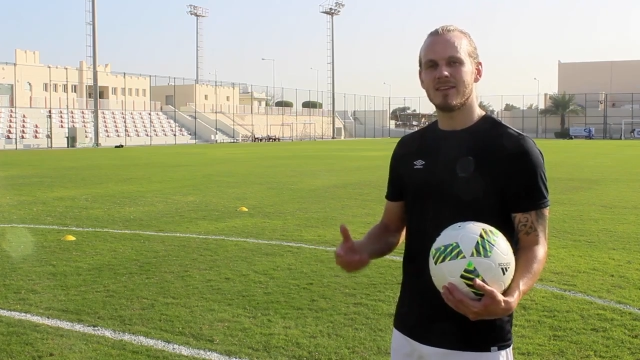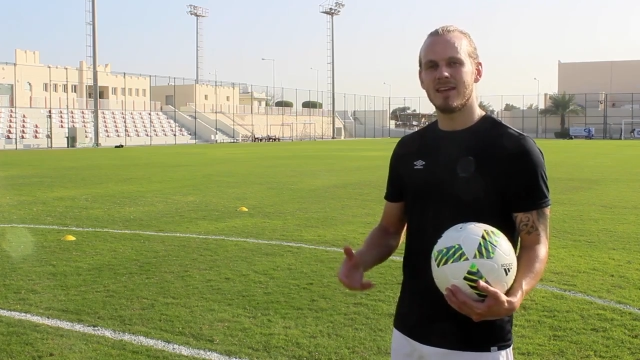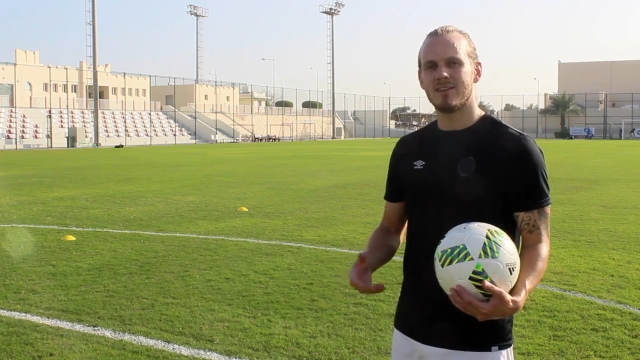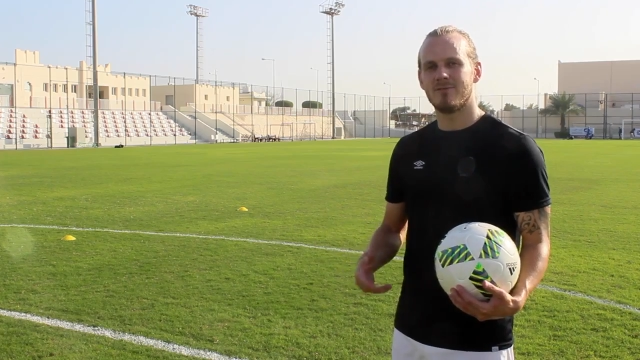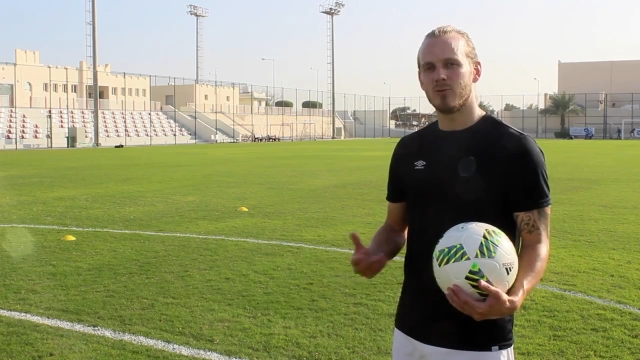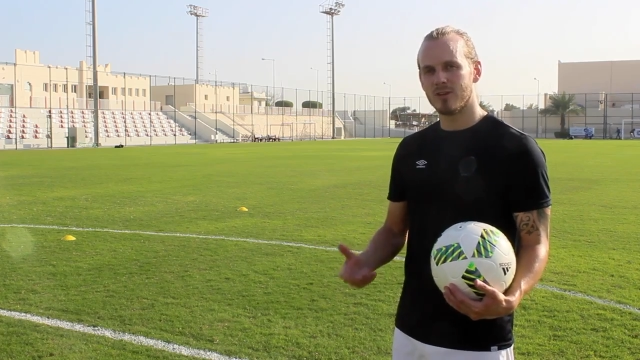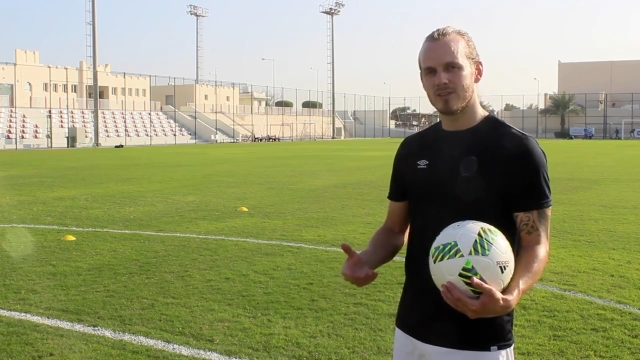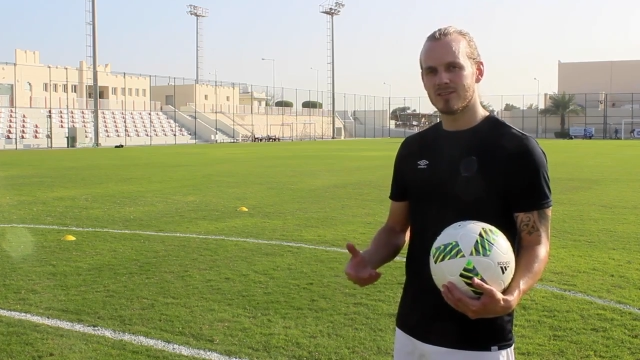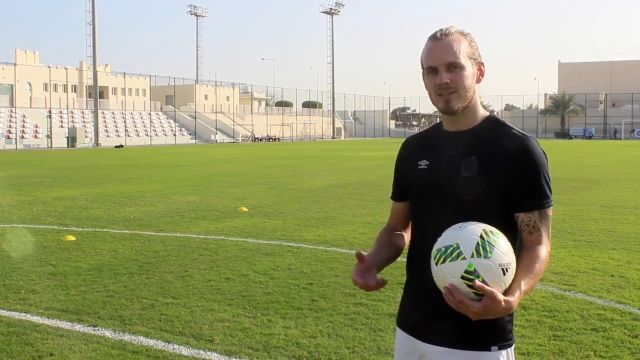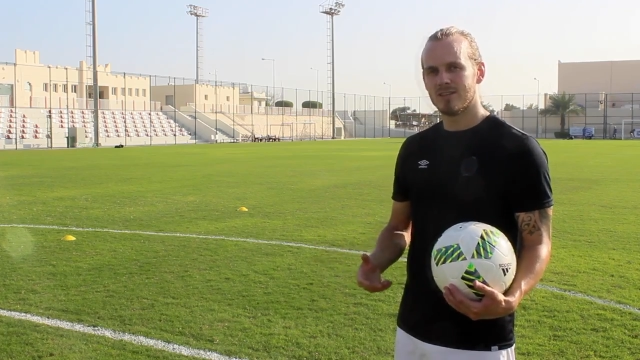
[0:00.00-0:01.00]
at the end for
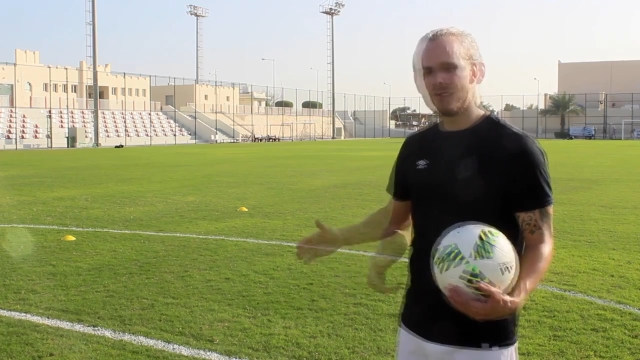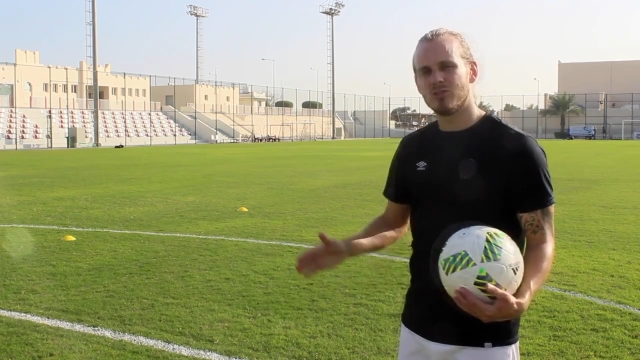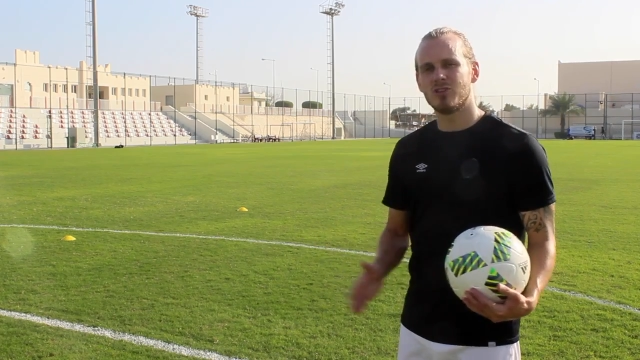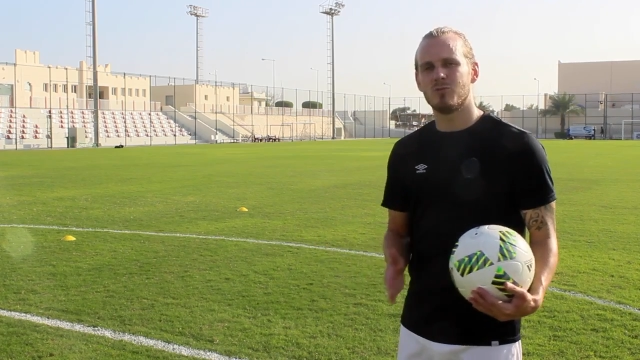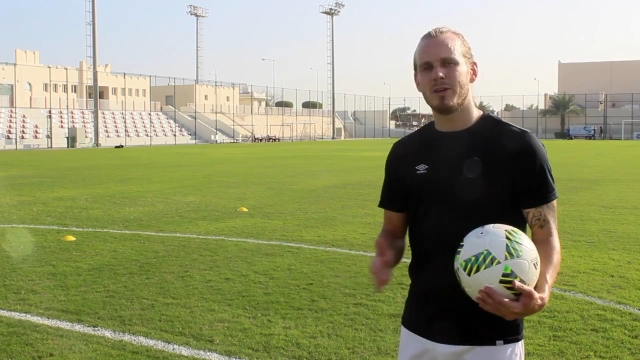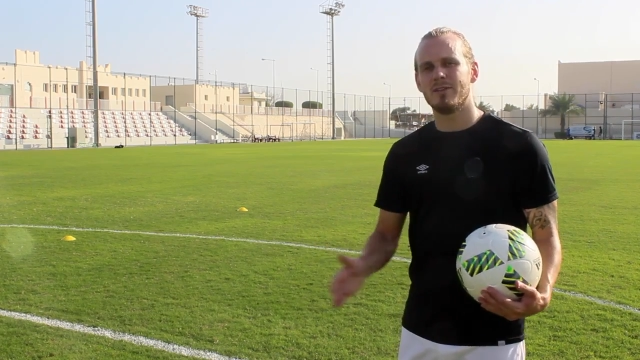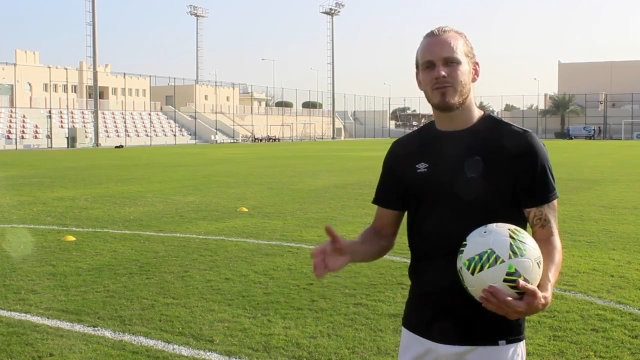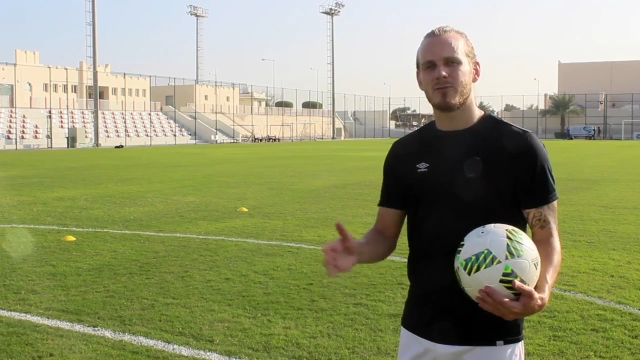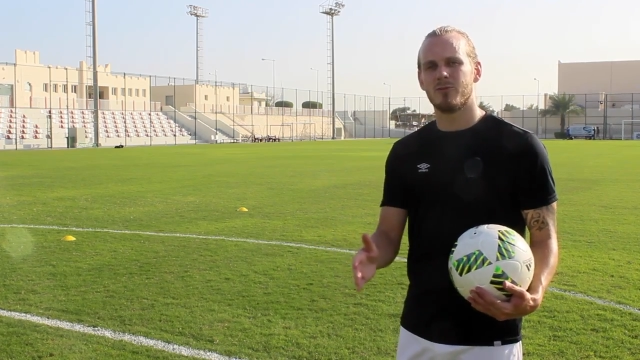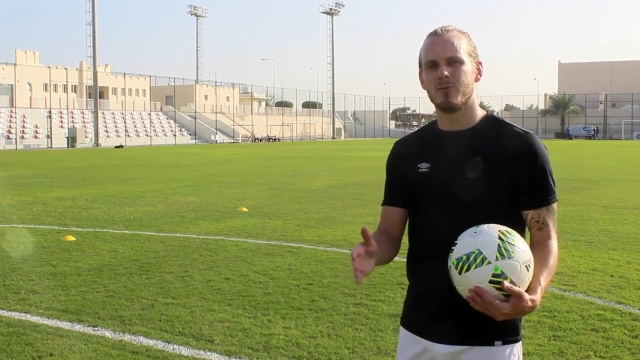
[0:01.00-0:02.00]
you. I want you to weave
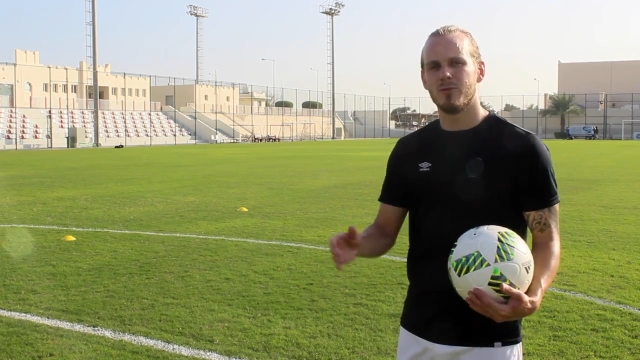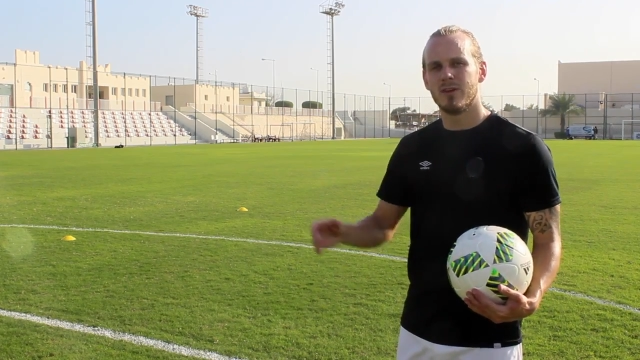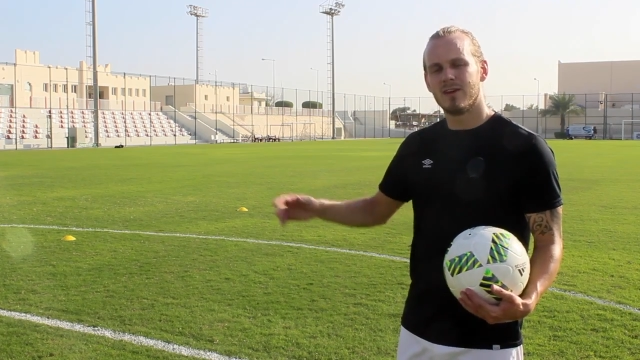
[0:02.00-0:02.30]
through,